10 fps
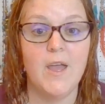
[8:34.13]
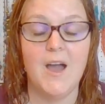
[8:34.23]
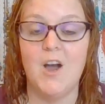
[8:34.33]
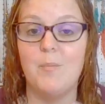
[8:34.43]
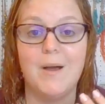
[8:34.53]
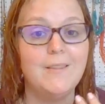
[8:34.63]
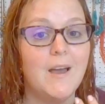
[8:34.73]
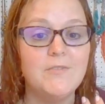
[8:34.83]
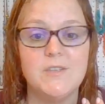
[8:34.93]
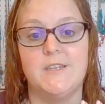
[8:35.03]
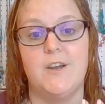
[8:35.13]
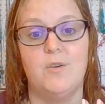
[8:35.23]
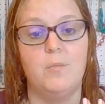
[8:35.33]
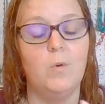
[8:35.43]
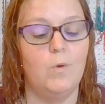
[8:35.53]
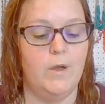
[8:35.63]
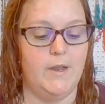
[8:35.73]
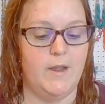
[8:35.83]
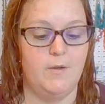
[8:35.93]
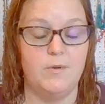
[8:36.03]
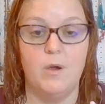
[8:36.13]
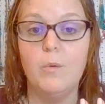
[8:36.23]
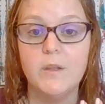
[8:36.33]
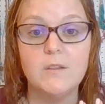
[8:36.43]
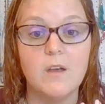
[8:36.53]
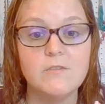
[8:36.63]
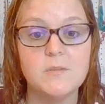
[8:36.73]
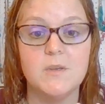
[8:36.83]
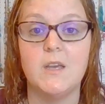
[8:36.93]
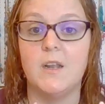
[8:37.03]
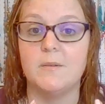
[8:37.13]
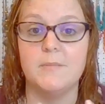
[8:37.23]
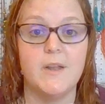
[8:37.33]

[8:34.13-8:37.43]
how my life is terrible and how no one loves me and I'm